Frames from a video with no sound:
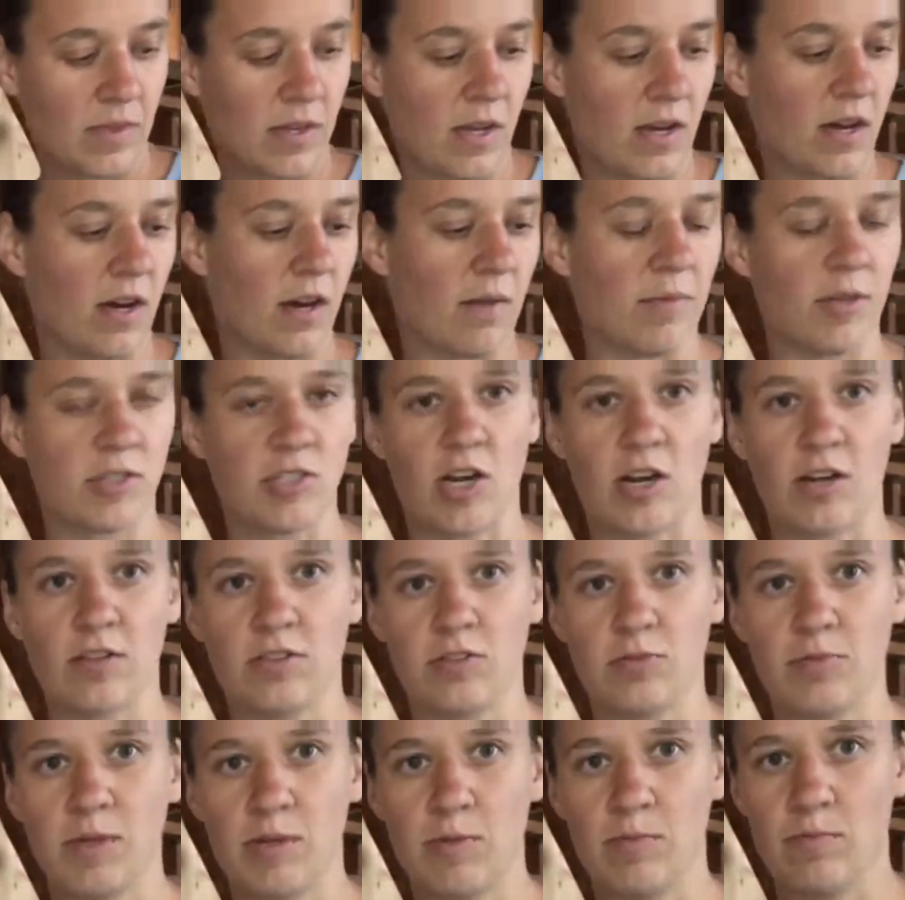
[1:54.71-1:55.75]
I'll talk a little
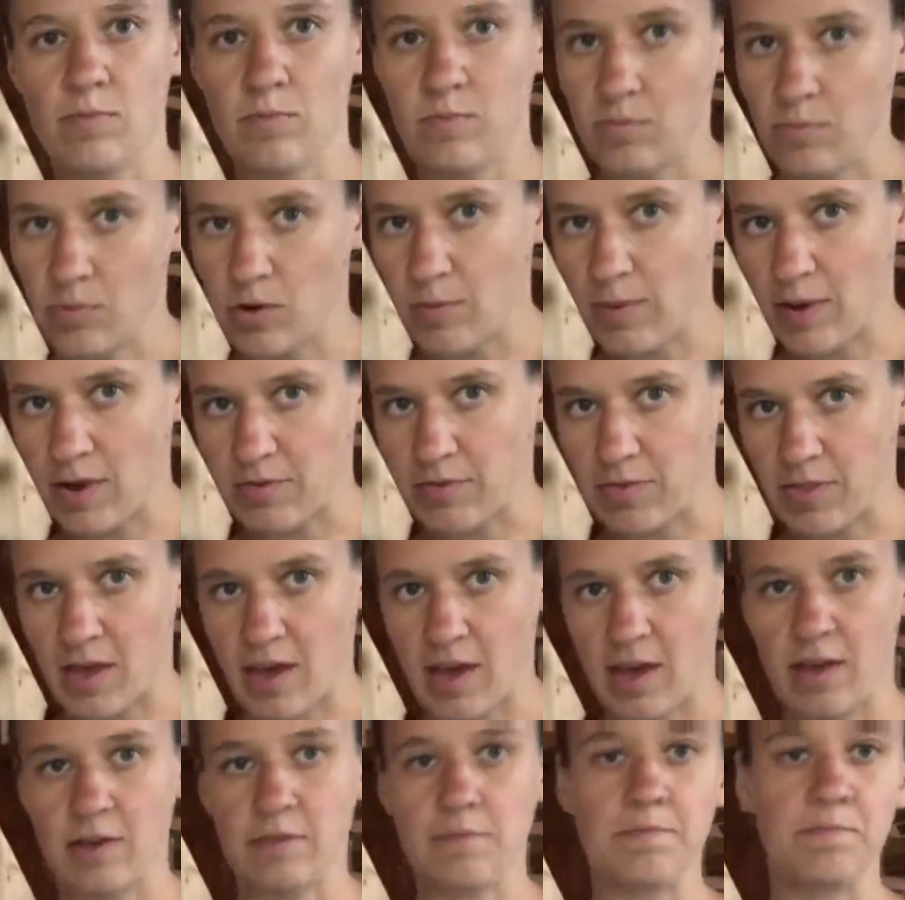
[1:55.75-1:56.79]
bit more about
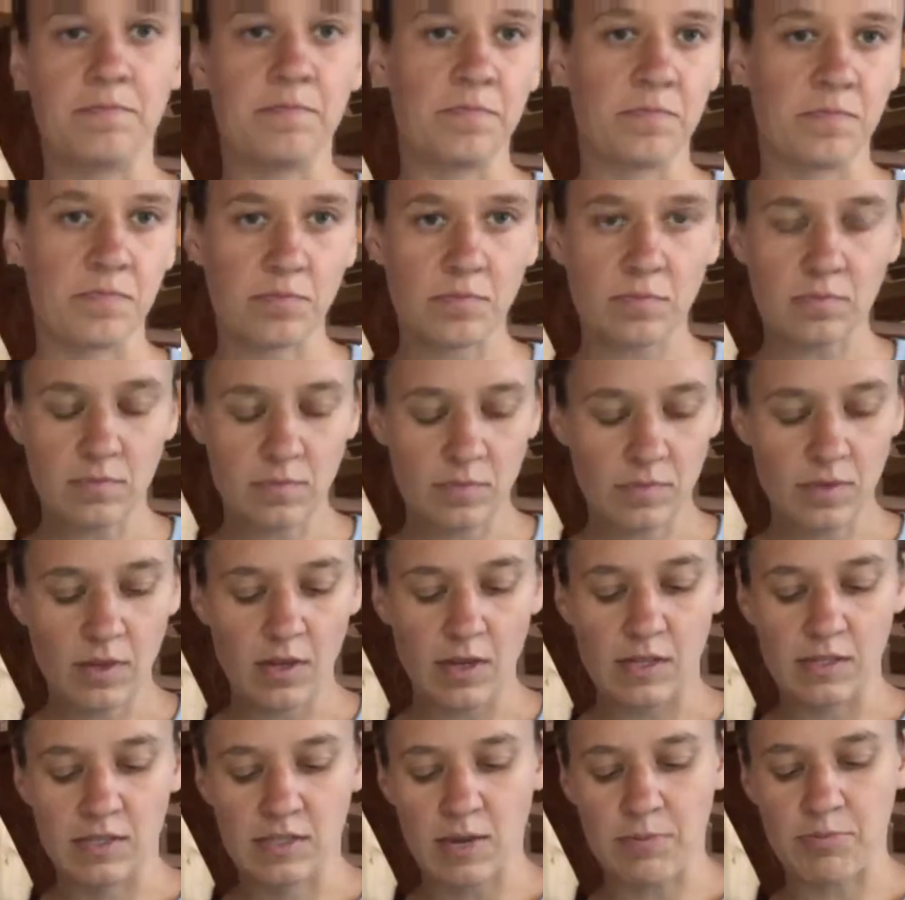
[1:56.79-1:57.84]
that
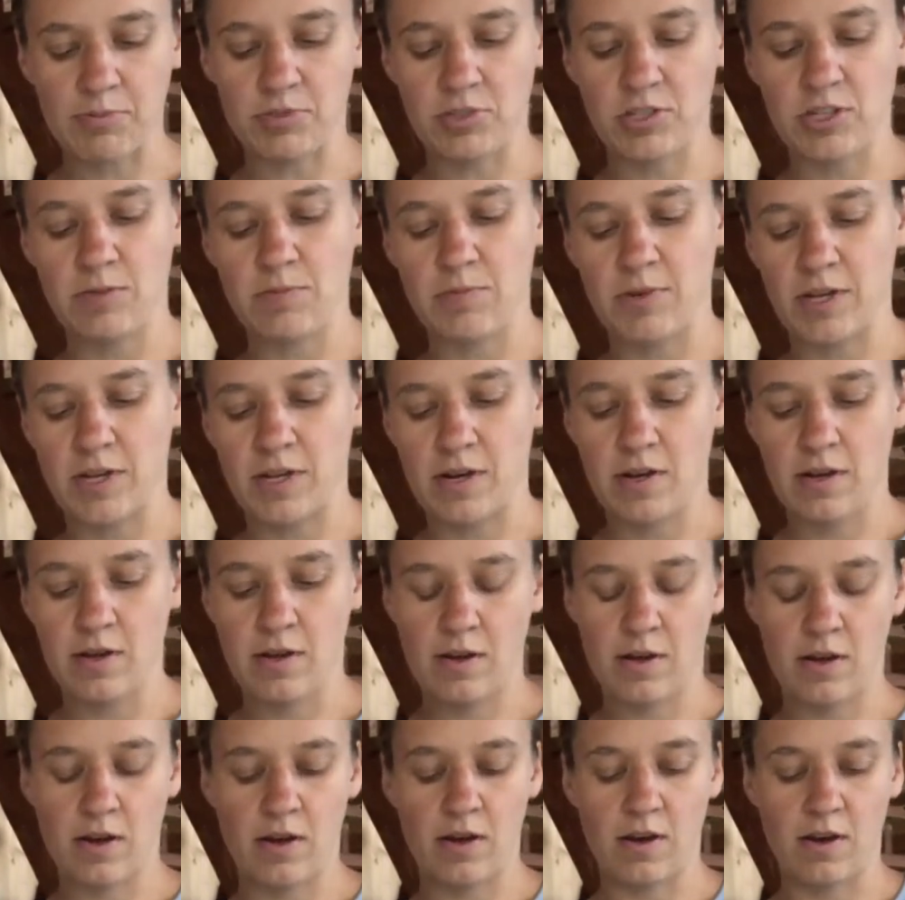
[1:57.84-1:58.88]
separately, but
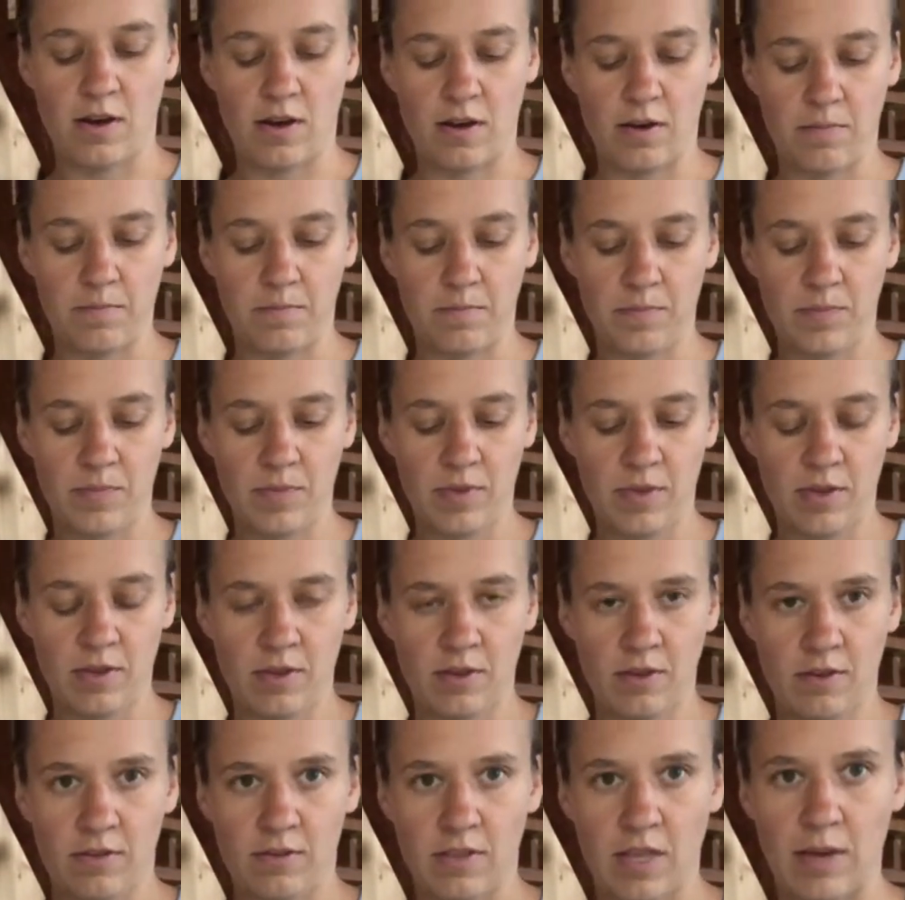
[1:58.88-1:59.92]

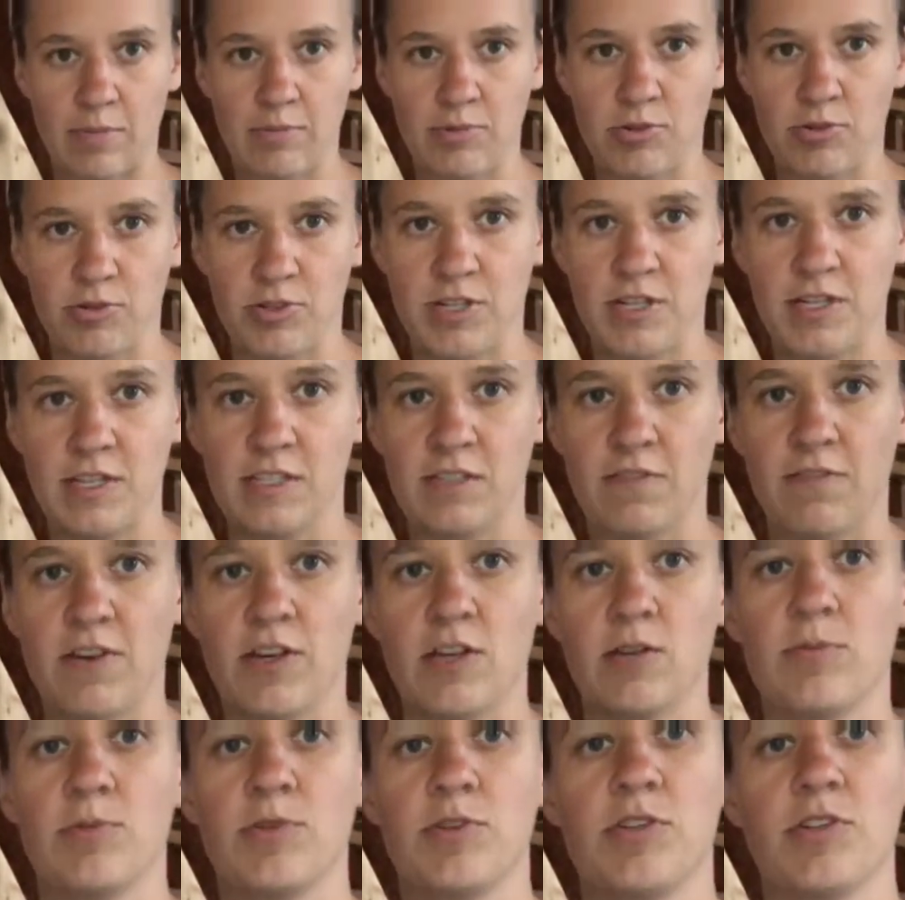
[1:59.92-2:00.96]
Labrador tea is
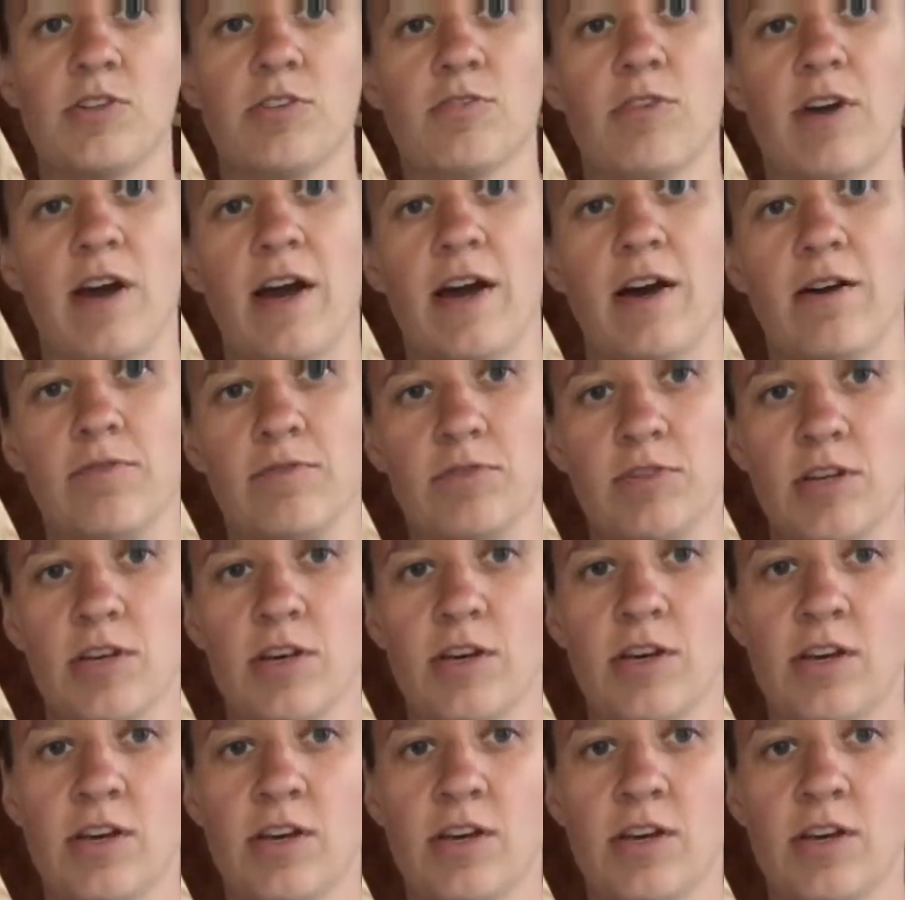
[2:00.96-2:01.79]
available year-round.